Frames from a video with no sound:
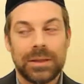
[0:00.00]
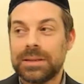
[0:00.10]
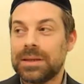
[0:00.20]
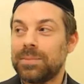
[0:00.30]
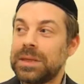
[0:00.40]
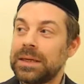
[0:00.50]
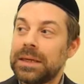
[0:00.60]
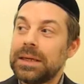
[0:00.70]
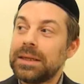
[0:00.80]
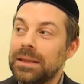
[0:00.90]
There's
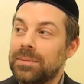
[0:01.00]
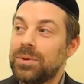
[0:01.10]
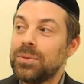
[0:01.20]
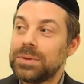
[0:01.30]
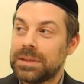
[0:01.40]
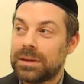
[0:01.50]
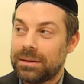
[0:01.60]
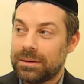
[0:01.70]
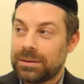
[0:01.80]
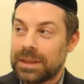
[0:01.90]
something in the music
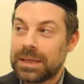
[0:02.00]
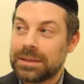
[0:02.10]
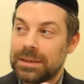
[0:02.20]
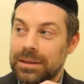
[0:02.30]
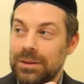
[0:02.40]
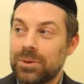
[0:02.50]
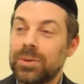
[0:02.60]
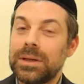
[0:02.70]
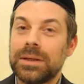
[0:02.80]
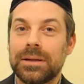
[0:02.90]
that's the
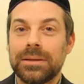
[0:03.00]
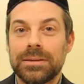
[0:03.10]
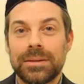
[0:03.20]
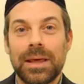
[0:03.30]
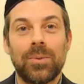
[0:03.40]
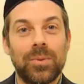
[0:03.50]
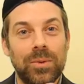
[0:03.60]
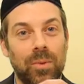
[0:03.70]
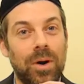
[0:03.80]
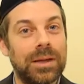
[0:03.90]
ingredient that we
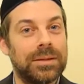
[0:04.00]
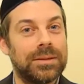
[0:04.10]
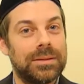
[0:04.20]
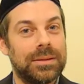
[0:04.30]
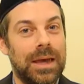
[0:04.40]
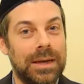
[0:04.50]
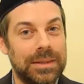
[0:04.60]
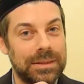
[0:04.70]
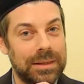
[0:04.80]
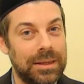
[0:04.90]
want, and
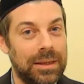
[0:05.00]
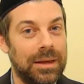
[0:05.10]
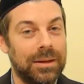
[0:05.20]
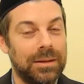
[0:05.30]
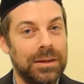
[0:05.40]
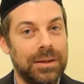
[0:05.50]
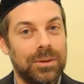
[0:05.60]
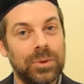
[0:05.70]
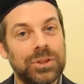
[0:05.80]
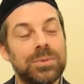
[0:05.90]
it's in there,
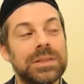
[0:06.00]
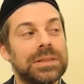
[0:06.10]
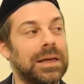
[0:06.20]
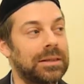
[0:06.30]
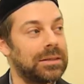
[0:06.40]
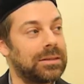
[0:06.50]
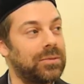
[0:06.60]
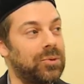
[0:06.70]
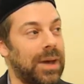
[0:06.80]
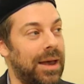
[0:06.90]
which means like this:
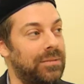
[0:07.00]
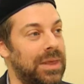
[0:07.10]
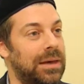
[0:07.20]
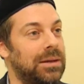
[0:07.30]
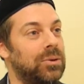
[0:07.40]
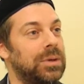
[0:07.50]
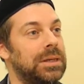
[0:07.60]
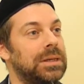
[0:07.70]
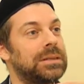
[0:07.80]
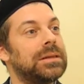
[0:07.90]
if you have that
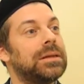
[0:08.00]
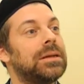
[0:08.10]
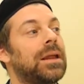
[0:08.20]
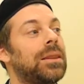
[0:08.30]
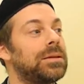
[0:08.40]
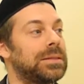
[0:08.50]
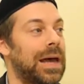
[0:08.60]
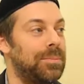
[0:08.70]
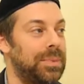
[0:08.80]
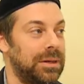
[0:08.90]
ingredient in another
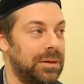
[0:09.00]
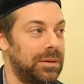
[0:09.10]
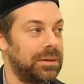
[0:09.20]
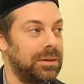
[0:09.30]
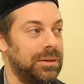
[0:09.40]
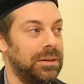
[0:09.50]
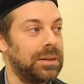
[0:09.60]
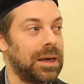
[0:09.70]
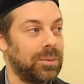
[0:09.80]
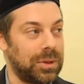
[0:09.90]
topic,
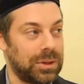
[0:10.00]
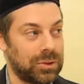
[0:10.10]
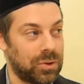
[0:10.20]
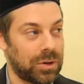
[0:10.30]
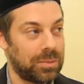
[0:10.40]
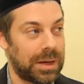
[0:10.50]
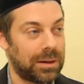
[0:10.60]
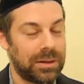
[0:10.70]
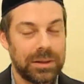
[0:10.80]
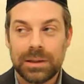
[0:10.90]
like we're going to talk
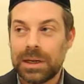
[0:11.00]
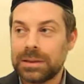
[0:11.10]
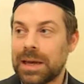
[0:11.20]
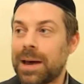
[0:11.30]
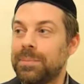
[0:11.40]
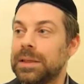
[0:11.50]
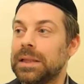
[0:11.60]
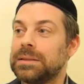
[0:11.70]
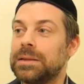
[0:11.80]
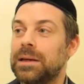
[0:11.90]
about, a topic,
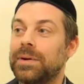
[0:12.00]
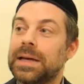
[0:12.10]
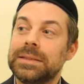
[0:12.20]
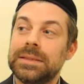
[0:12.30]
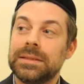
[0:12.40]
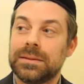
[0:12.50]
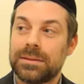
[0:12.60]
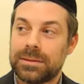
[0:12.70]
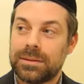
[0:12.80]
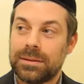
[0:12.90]
let's say, of
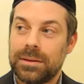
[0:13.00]
ideas,